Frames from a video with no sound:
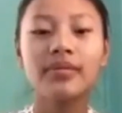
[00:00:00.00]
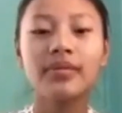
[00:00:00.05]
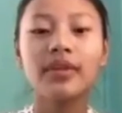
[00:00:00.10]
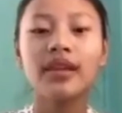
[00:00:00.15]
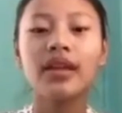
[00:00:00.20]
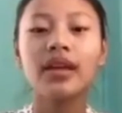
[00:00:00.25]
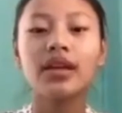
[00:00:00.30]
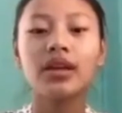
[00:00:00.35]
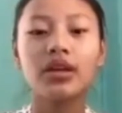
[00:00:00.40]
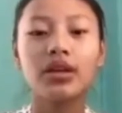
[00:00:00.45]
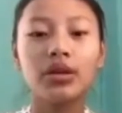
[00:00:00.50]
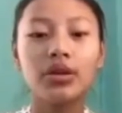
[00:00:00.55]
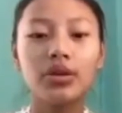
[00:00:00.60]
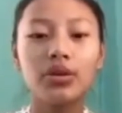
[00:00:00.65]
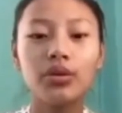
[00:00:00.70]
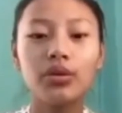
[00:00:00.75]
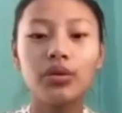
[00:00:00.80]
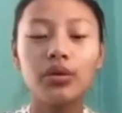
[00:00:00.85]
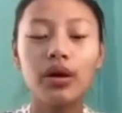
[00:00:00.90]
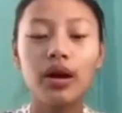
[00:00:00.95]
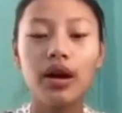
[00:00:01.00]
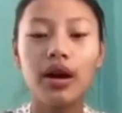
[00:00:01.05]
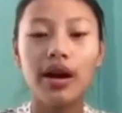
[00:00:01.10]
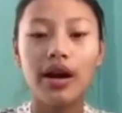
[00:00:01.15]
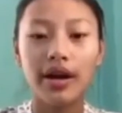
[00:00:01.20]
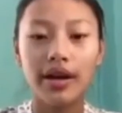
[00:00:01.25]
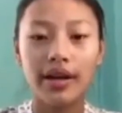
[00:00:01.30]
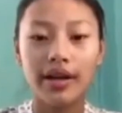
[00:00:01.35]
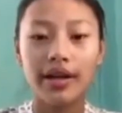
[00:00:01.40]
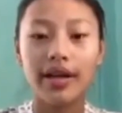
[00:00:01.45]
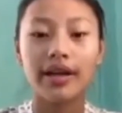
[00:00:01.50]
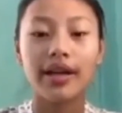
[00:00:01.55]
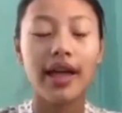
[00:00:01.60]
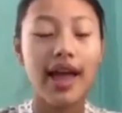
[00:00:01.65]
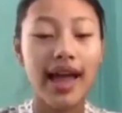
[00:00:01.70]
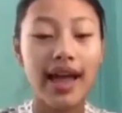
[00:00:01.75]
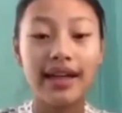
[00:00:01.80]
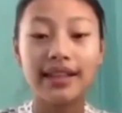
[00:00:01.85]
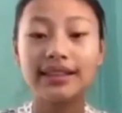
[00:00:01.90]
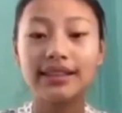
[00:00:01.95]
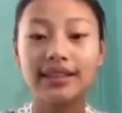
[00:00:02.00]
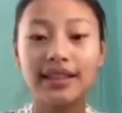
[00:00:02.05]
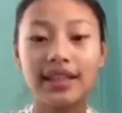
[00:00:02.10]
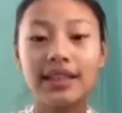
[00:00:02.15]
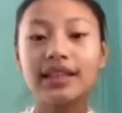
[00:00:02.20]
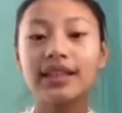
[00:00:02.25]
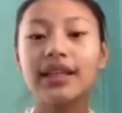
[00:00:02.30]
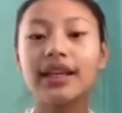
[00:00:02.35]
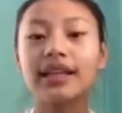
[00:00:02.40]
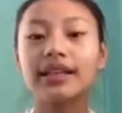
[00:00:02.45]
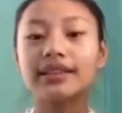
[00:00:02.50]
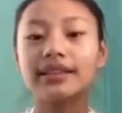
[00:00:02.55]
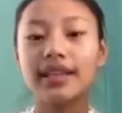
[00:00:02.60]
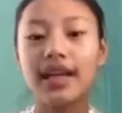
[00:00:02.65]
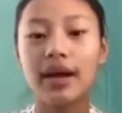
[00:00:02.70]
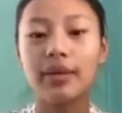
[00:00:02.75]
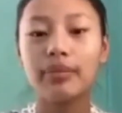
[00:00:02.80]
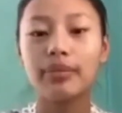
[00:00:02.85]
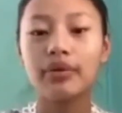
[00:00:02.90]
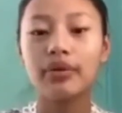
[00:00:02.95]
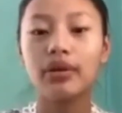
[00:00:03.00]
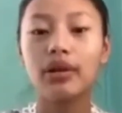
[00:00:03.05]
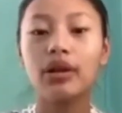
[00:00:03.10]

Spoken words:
You are an excellent example